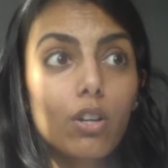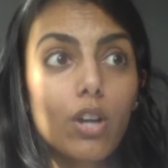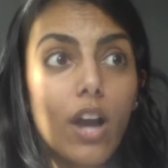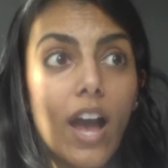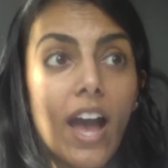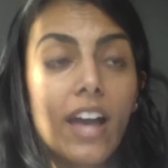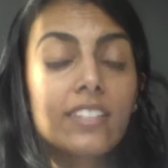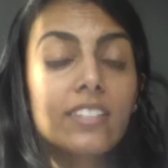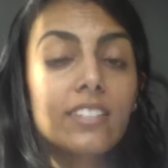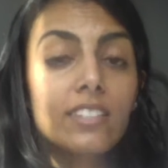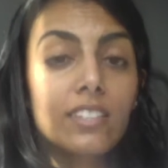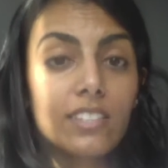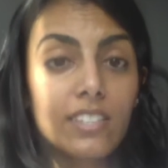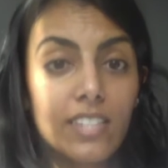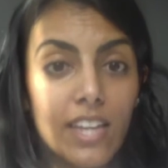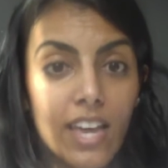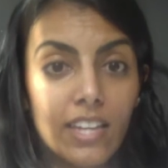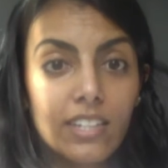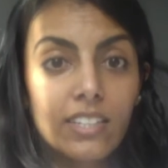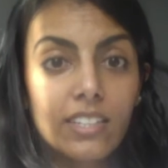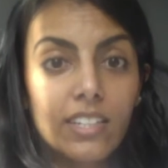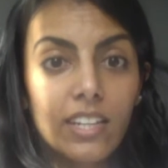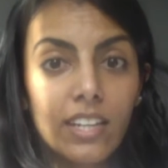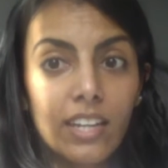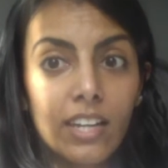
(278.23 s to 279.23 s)
as an
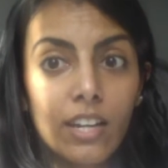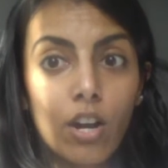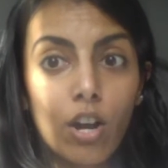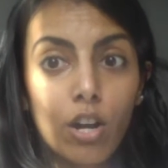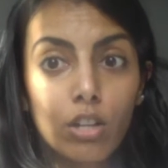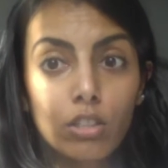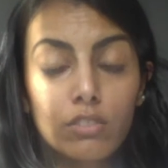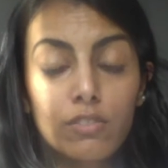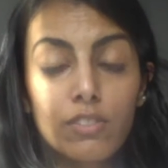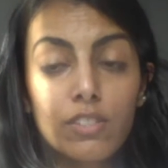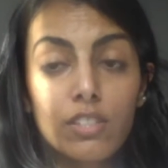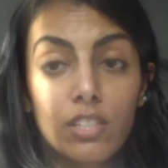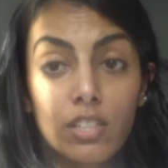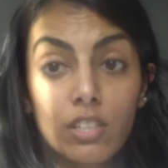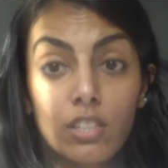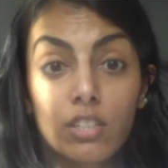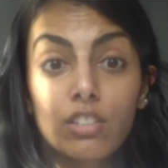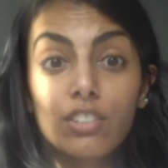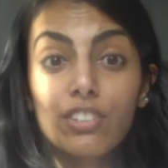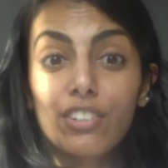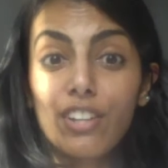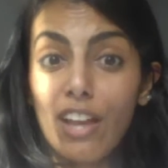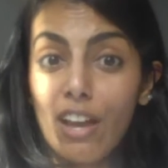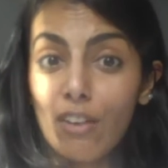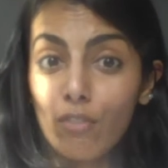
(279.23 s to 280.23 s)
attending, all of a sudden
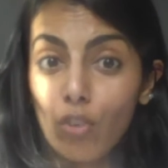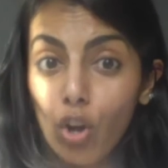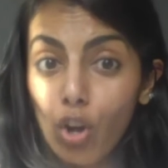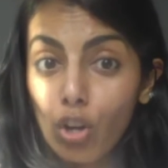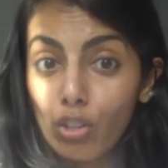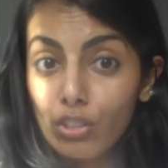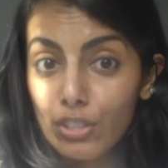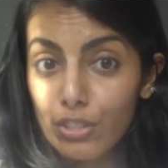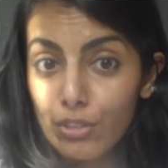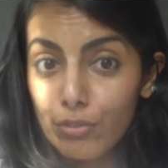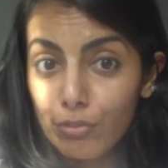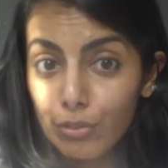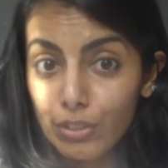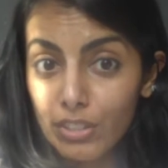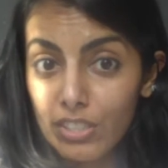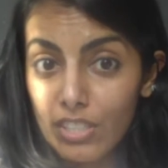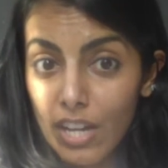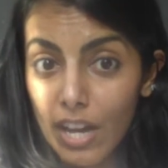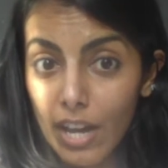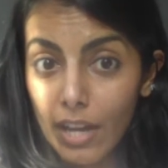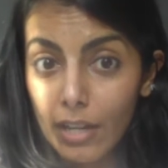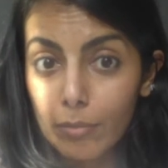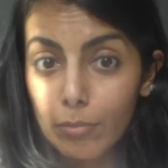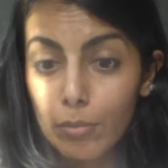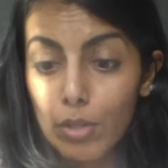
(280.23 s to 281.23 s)
are going to have all this free
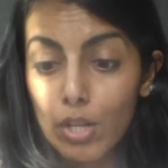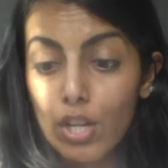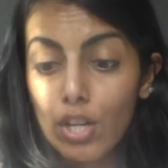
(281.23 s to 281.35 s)
time.